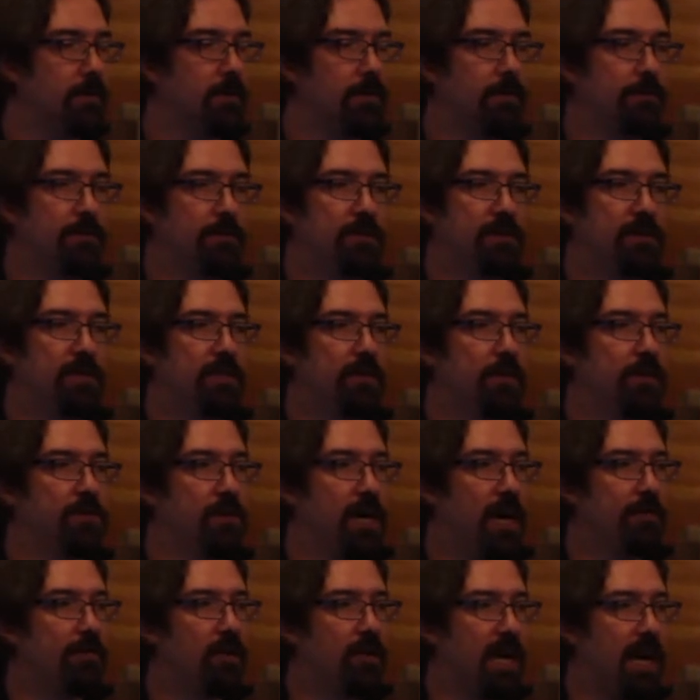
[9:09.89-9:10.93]
Uh, if you've seen the
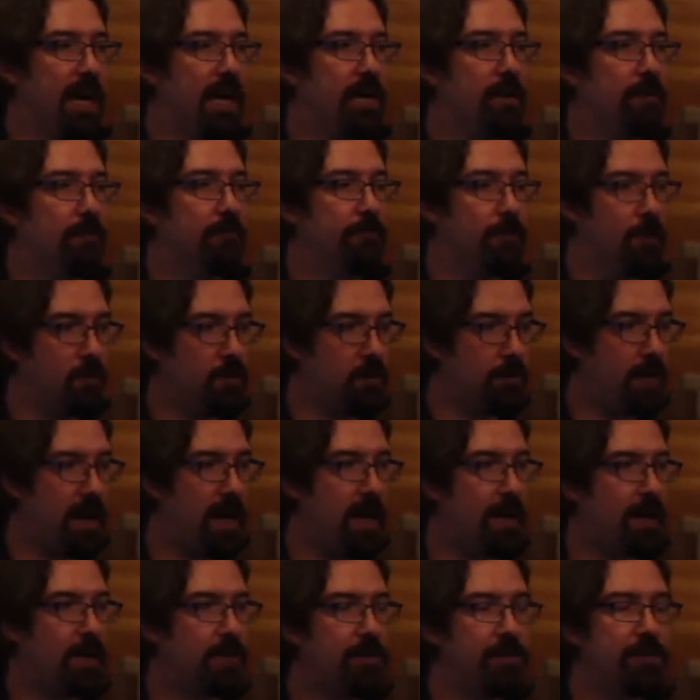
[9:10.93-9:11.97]
Java Lang invoke
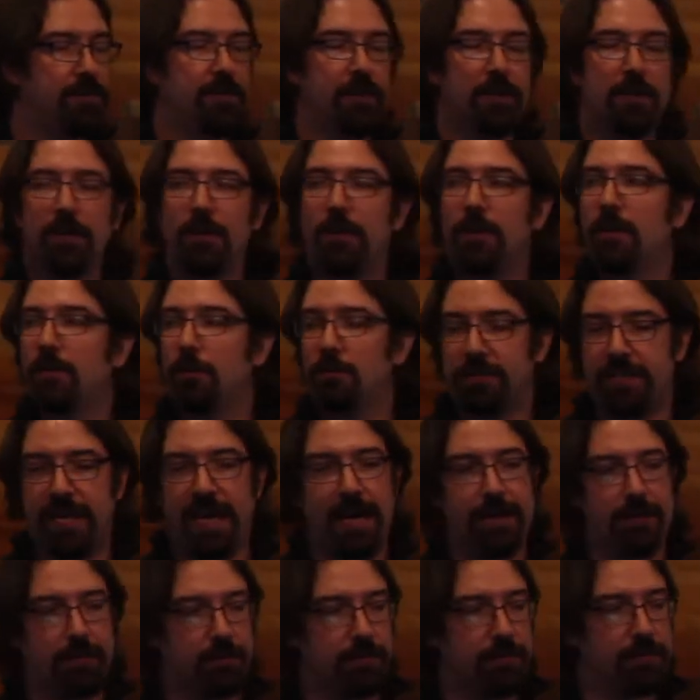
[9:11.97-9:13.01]
package, those
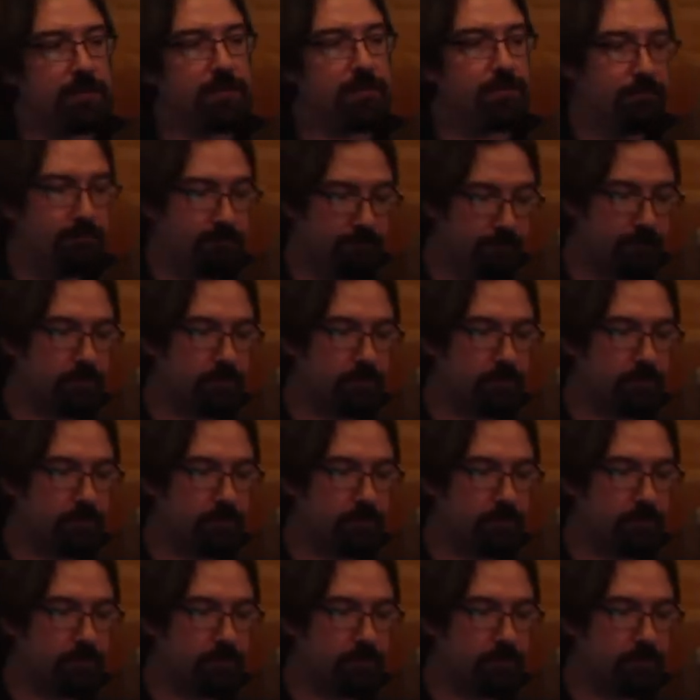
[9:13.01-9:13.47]
handles